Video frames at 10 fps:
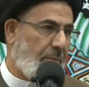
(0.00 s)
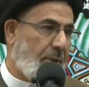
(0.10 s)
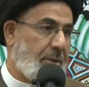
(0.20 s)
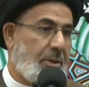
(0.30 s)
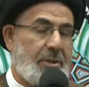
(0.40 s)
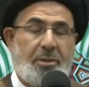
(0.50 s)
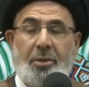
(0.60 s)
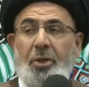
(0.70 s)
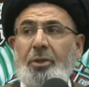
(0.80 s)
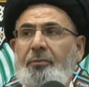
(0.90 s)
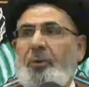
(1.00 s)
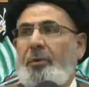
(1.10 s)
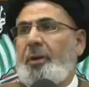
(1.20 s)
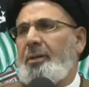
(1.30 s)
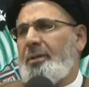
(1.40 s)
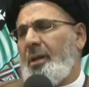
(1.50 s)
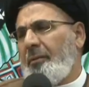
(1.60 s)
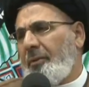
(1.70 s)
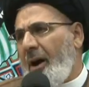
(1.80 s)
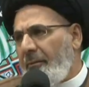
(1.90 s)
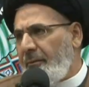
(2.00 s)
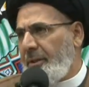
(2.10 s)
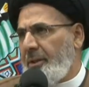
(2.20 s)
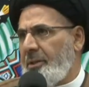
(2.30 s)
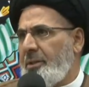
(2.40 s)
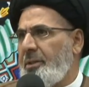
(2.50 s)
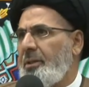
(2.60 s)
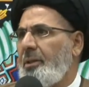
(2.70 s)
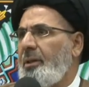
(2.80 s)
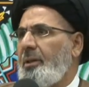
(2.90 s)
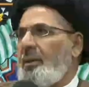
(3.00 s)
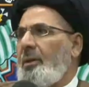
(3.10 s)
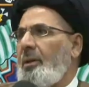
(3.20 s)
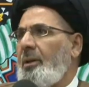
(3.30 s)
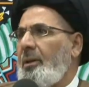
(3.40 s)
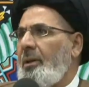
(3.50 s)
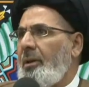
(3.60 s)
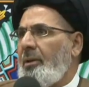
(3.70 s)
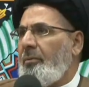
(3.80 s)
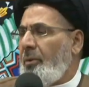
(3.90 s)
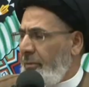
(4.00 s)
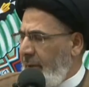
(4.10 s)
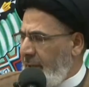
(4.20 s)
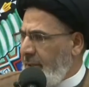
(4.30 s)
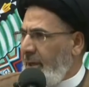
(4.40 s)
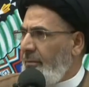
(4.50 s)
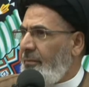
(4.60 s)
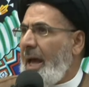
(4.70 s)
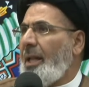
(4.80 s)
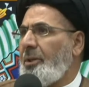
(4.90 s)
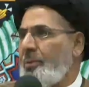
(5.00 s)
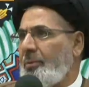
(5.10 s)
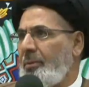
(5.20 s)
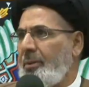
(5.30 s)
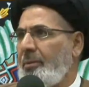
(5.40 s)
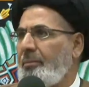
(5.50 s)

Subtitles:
This is good for their self-confidence, for their self-value,